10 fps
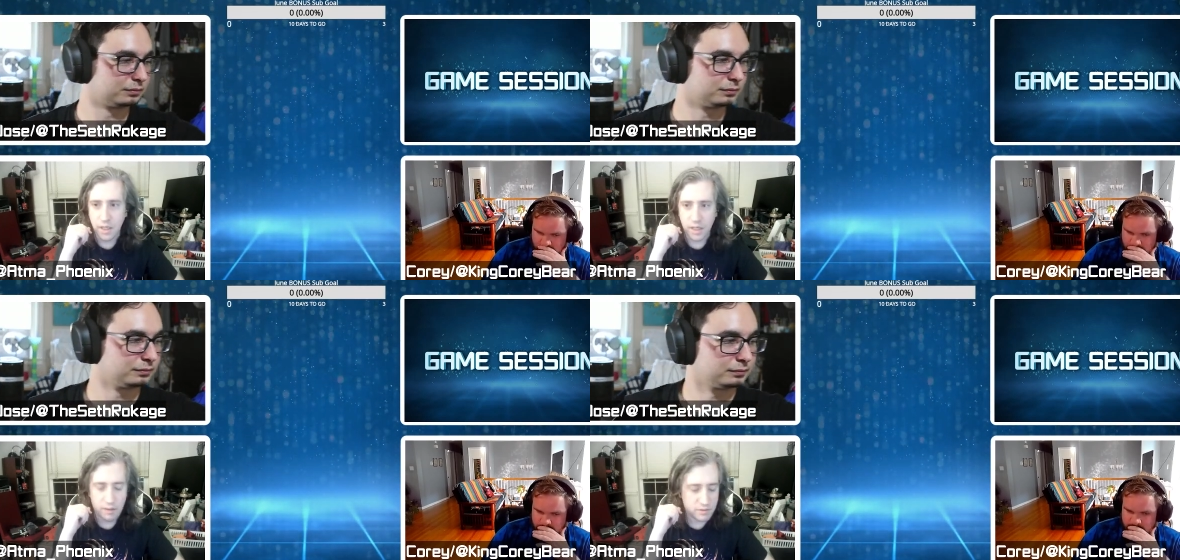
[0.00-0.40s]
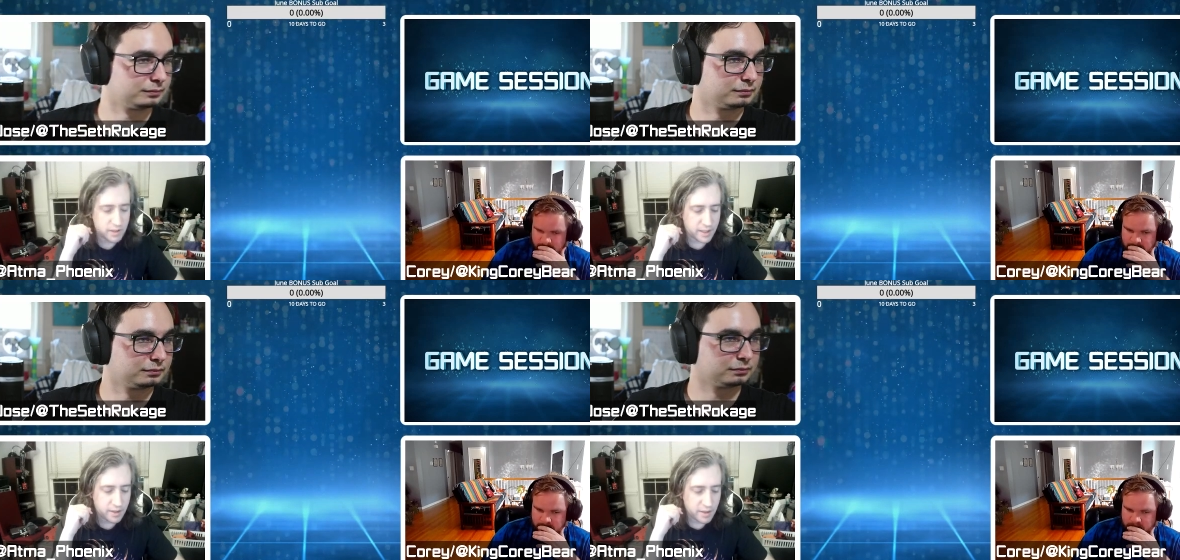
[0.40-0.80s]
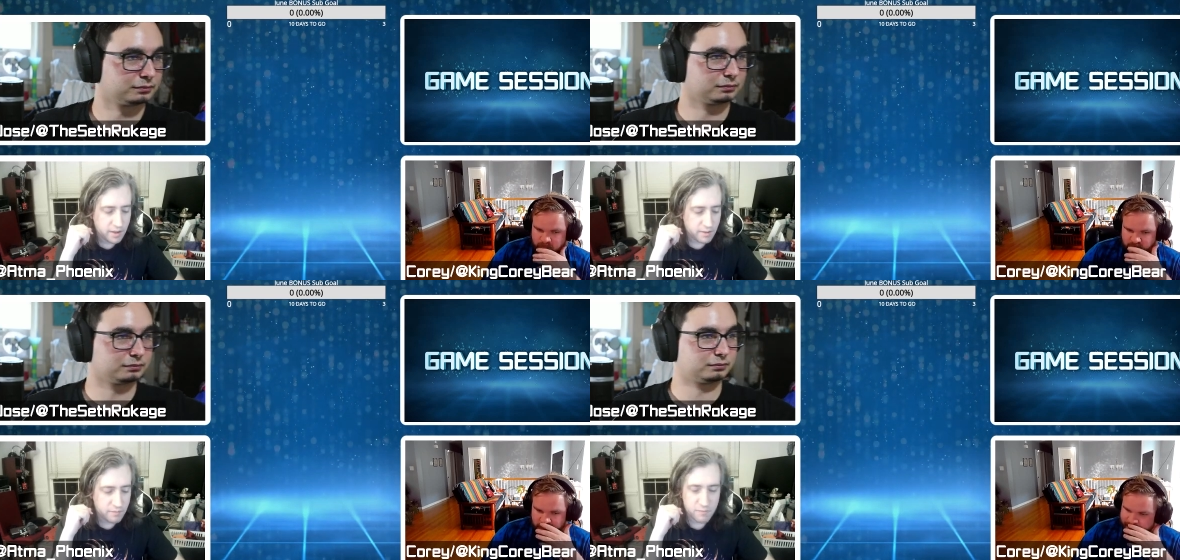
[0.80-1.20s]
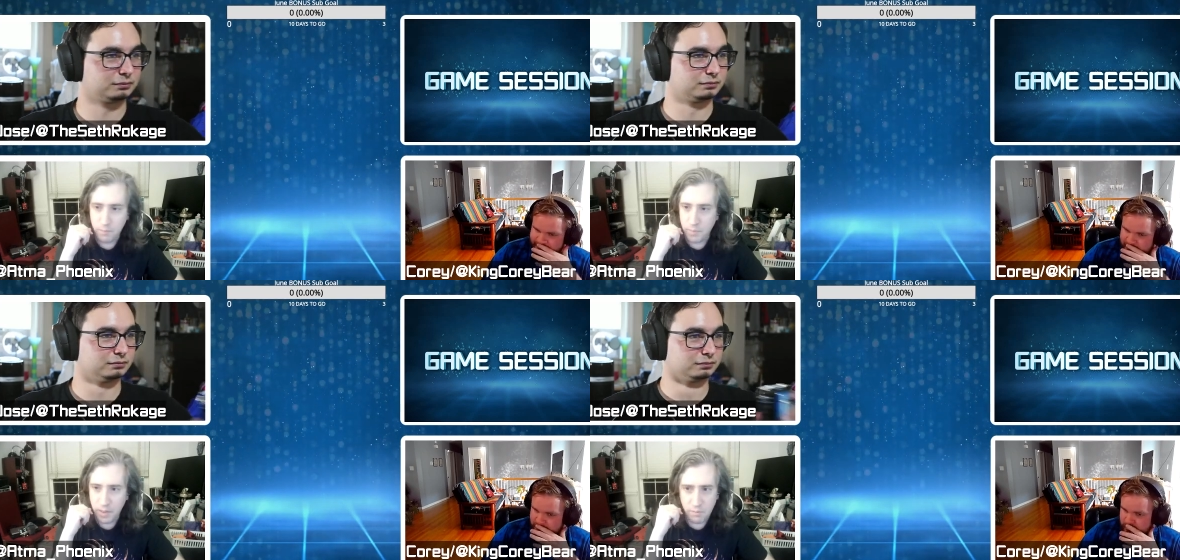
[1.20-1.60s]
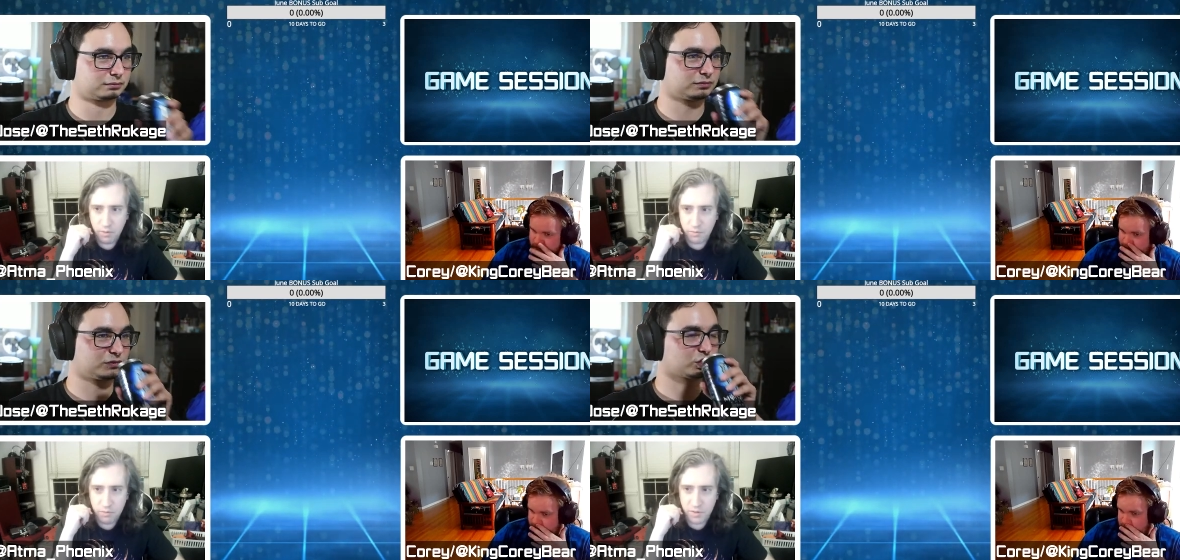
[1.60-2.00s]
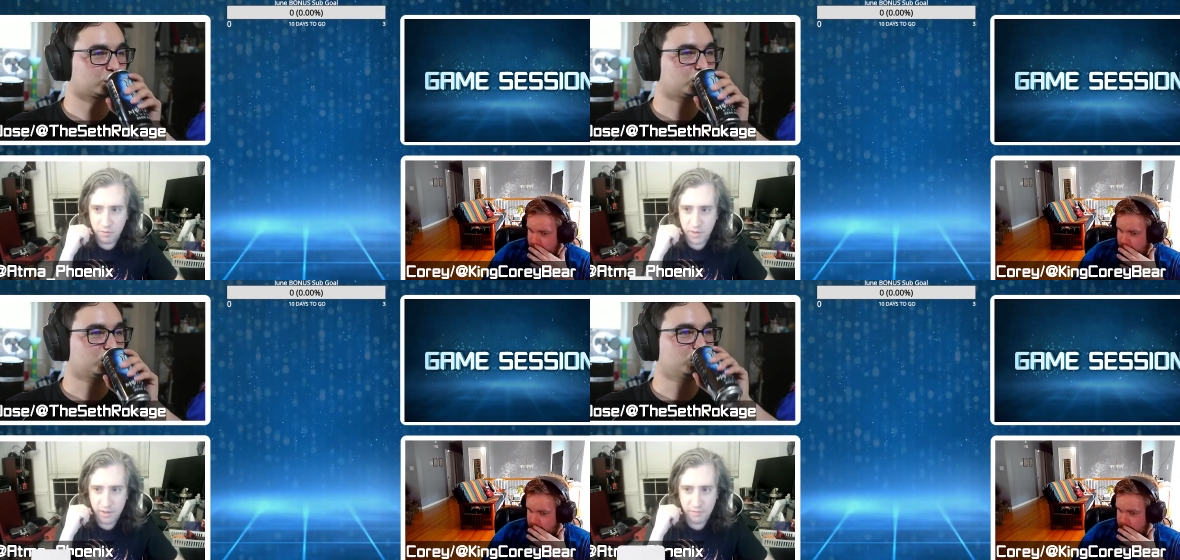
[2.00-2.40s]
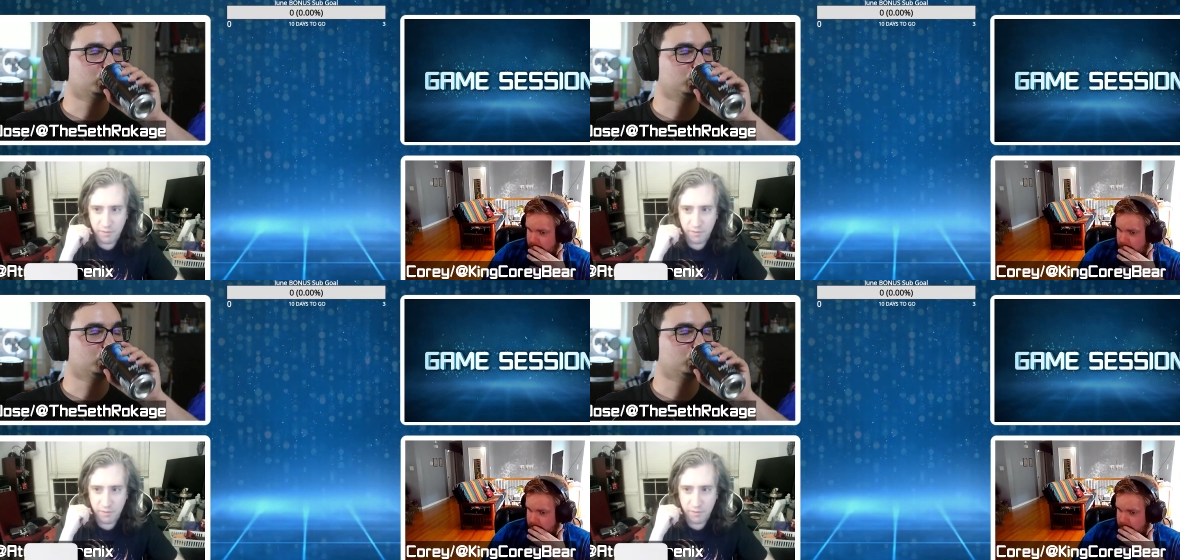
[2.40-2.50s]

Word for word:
Speaker 1: and I was like, people who are doing this for the